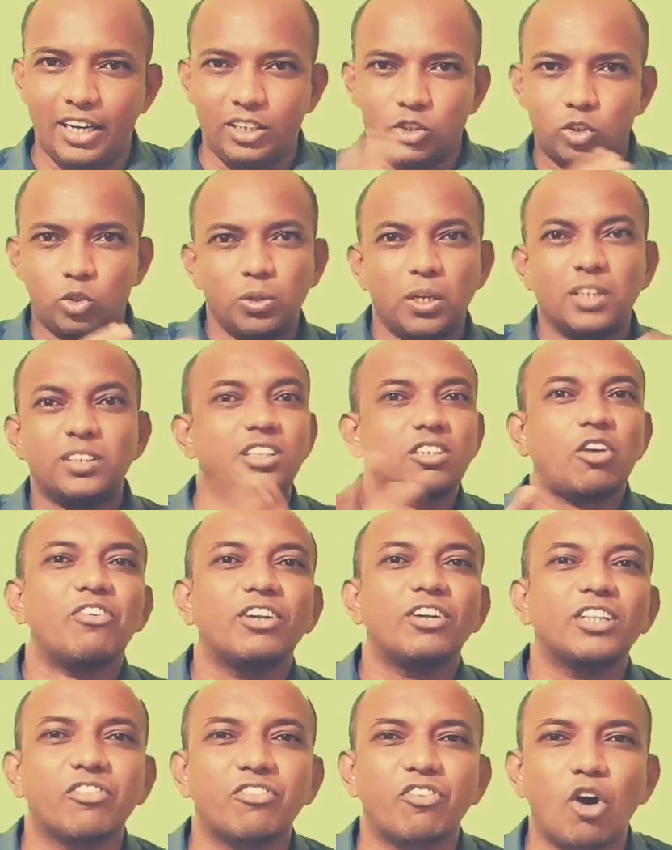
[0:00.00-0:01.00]
and so just
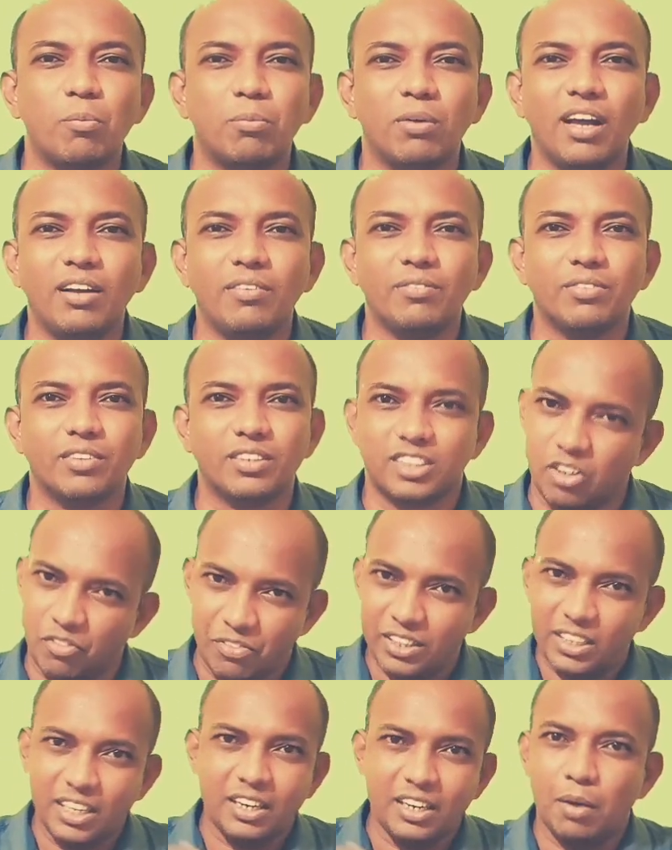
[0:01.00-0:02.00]
shuffle the formula,
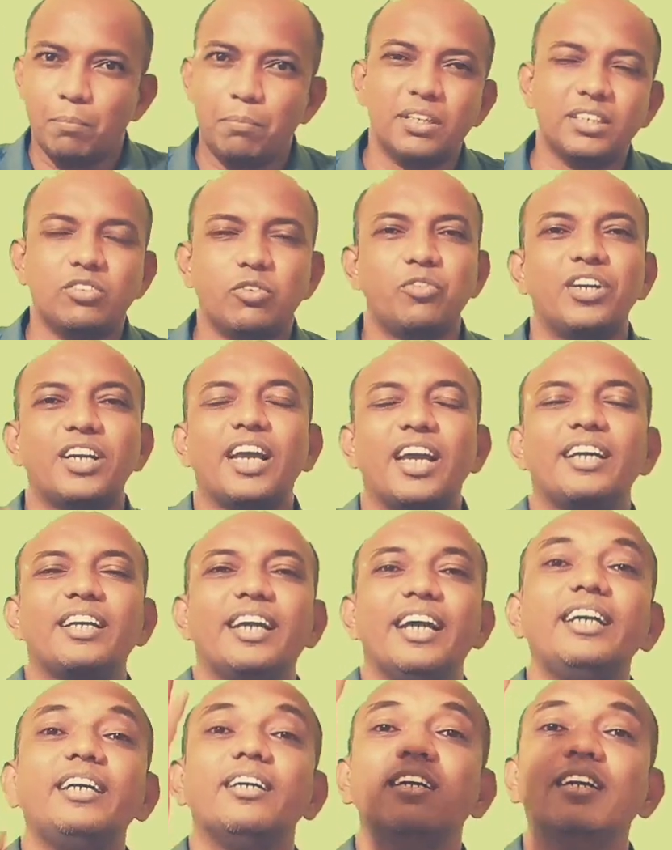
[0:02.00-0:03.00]
shuffle the numbers, we
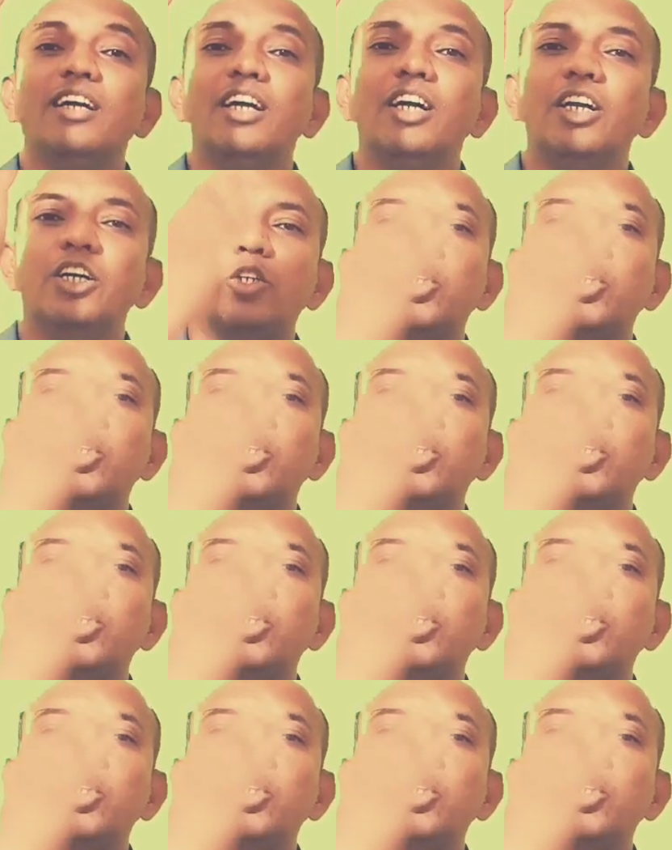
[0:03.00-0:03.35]
can get